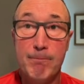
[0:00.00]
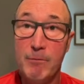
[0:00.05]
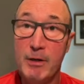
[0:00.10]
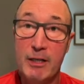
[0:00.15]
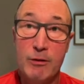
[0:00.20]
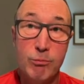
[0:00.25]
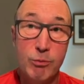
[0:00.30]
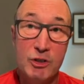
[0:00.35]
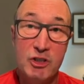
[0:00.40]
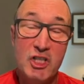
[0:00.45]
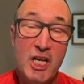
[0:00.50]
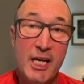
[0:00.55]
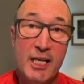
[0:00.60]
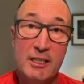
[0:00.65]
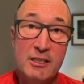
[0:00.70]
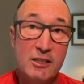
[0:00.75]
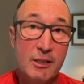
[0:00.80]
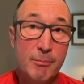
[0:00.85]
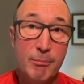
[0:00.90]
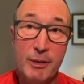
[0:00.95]
It would take
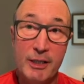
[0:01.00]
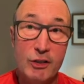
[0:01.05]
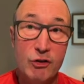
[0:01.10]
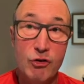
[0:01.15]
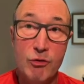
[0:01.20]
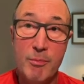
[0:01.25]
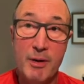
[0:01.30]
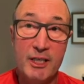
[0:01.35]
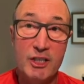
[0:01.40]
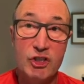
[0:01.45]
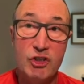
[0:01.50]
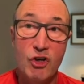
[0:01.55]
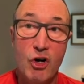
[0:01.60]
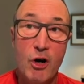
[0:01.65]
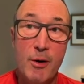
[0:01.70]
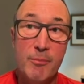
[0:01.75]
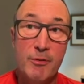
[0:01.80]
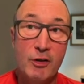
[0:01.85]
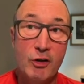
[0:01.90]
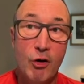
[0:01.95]
simply too much
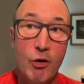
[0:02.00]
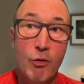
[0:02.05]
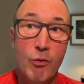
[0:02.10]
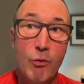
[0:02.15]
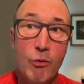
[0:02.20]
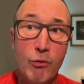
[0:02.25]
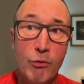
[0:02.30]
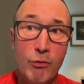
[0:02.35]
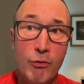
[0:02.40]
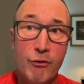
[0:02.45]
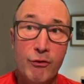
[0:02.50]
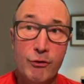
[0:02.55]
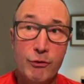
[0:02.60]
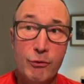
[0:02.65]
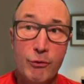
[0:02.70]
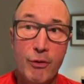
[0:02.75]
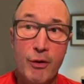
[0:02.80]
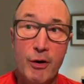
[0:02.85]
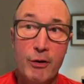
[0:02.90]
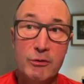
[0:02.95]
time to go all
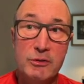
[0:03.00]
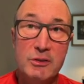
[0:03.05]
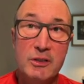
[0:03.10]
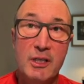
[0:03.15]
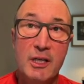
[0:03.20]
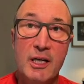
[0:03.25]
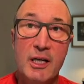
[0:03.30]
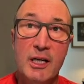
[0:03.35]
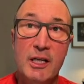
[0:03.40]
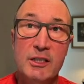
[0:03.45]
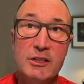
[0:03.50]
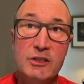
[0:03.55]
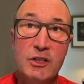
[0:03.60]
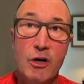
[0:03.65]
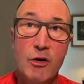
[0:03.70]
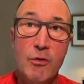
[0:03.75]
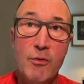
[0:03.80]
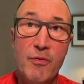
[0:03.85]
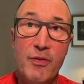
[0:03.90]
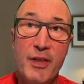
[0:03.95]
through those.
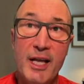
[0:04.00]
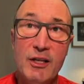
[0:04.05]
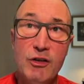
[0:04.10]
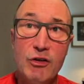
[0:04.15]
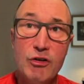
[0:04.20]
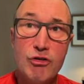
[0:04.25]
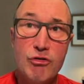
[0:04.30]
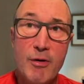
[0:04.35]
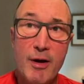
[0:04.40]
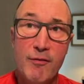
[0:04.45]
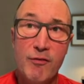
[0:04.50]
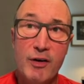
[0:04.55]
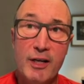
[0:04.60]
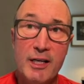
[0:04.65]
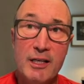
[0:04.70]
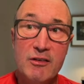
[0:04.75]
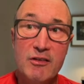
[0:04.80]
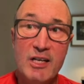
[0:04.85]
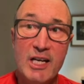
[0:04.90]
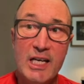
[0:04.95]
So then you're
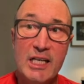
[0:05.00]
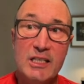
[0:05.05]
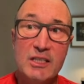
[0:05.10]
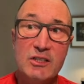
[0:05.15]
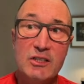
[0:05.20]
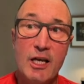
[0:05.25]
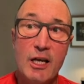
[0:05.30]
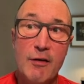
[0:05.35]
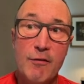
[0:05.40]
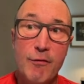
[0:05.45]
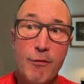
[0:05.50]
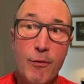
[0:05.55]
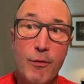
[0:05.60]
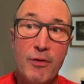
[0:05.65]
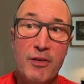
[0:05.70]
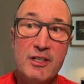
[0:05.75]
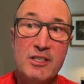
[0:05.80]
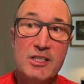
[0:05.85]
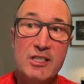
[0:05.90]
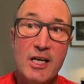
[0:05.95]
traveling the next day
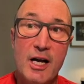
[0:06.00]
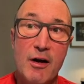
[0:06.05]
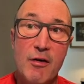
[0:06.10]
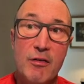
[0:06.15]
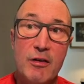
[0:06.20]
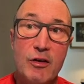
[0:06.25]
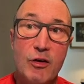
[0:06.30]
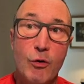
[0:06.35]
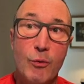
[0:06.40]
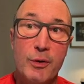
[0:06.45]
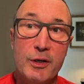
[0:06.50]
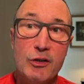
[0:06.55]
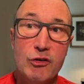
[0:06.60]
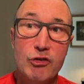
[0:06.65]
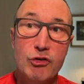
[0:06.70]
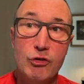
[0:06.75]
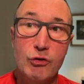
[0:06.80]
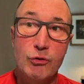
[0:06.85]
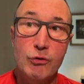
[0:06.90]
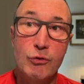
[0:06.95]
further south, going
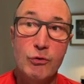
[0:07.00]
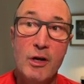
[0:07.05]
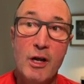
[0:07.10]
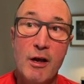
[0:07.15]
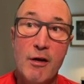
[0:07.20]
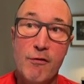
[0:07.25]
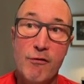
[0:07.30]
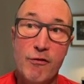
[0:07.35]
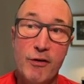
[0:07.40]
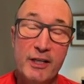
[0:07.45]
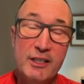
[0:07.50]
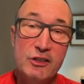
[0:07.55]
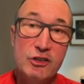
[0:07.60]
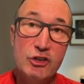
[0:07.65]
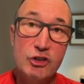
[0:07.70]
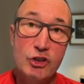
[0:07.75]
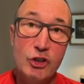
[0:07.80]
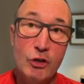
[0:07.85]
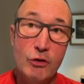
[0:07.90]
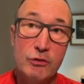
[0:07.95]
to Franz
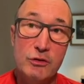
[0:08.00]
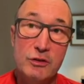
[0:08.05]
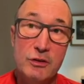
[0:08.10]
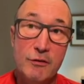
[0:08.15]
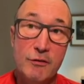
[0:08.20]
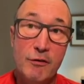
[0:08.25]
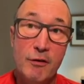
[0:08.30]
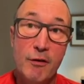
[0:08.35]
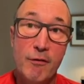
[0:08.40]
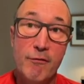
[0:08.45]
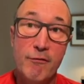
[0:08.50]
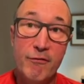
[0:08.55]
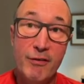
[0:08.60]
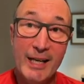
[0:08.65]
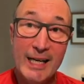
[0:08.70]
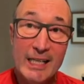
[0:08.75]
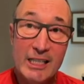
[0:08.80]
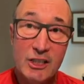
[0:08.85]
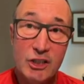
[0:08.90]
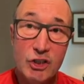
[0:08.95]
Joseph
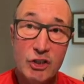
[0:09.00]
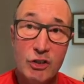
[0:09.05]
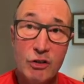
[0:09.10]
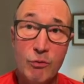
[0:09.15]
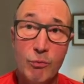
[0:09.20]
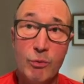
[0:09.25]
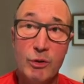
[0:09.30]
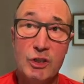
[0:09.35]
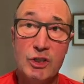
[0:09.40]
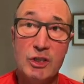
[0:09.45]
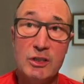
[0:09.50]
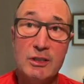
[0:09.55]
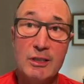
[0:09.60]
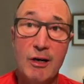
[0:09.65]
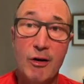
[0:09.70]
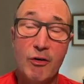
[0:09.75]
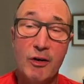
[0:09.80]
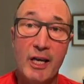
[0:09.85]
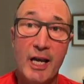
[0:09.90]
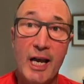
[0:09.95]
Village, which is
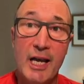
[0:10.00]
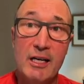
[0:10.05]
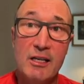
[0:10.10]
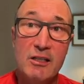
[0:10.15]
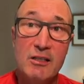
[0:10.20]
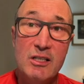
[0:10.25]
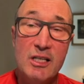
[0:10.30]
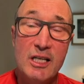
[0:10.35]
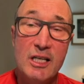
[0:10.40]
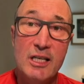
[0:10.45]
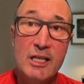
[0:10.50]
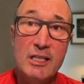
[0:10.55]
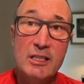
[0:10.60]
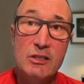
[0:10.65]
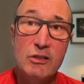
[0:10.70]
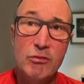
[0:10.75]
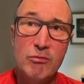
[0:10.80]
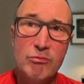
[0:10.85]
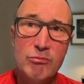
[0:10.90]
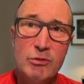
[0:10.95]
located here. It's
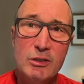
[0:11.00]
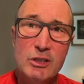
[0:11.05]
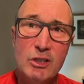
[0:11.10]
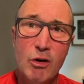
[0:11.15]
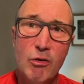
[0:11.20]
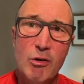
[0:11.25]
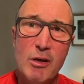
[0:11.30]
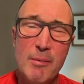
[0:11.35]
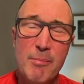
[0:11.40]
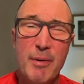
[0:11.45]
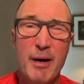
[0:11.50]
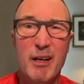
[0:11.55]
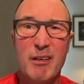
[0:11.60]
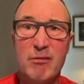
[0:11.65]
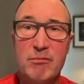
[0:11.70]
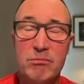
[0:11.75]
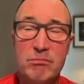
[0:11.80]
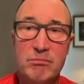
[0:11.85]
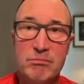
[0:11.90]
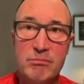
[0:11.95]
only about
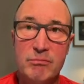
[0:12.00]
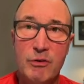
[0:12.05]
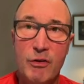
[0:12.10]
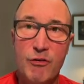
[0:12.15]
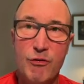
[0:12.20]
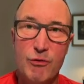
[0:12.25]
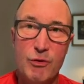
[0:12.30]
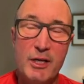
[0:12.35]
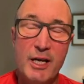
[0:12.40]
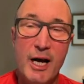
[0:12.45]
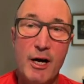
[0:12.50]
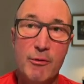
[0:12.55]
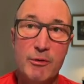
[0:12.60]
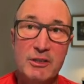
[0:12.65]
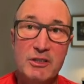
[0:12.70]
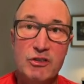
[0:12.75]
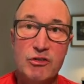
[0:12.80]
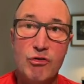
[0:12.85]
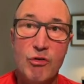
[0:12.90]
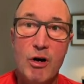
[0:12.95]
3
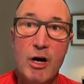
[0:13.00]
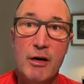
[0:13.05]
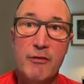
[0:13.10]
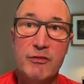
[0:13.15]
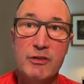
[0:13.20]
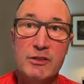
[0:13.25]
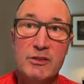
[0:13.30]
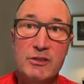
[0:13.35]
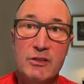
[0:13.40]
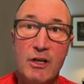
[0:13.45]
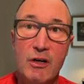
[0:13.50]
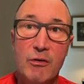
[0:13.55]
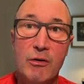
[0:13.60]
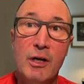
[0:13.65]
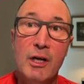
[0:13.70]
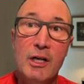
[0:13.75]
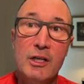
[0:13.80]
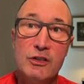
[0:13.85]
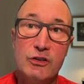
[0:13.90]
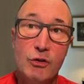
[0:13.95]
hours drive or so.
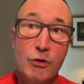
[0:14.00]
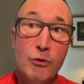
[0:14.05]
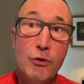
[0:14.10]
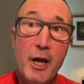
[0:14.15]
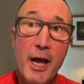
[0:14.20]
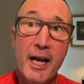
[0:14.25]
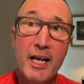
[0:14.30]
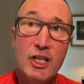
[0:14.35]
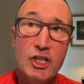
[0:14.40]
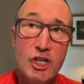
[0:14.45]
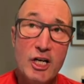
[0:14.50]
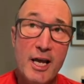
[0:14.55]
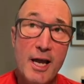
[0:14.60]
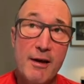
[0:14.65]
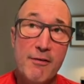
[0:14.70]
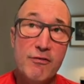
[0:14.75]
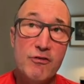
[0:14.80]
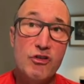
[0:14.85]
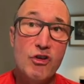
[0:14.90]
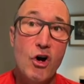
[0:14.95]
So you actually
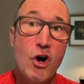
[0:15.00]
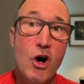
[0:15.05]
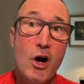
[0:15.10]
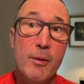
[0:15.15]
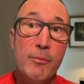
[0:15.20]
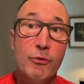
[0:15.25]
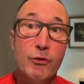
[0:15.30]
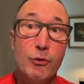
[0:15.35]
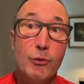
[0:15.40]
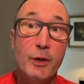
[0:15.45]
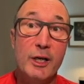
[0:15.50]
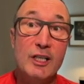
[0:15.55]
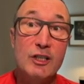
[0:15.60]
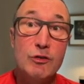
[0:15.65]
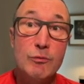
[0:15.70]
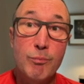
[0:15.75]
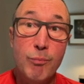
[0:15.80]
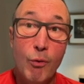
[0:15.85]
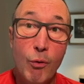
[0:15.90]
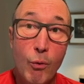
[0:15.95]
have time to
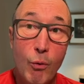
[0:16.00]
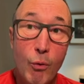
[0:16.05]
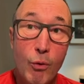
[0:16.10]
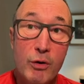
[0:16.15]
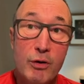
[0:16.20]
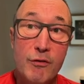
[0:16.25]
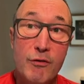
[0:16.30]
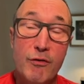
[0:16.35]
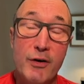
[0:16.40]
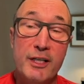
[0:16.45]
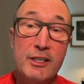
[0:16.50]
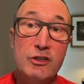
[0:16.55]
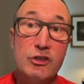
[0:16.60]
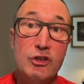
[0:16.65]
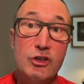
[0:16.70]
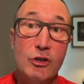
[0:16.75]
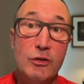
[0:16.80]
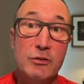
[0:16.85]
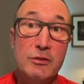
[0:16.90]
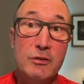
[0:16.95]
explore the Franz
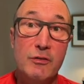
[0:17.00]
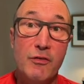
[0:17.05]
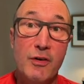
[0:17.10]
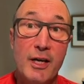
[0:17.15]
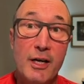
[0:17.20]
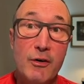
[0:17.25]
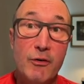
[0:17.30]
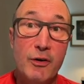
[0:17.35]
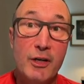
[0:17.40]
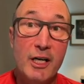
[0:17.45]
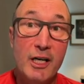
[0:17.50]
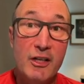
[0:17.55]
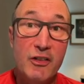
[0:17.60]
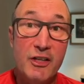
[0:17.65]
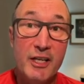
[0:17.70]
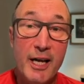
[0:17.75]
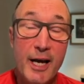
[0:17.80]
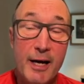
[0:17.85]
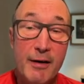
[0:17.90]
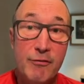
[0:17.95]
Josef area in
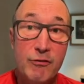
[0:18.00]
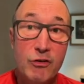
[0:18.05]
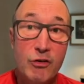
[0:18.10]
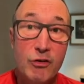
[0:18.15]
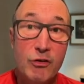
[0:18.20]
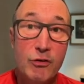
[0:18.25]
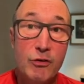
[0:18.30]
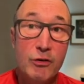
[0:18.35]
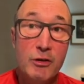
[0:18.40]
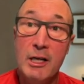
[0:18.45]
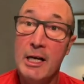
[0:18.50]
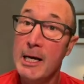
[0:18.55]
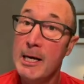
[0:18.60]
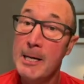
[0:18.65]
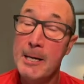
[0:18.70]
the afternoon.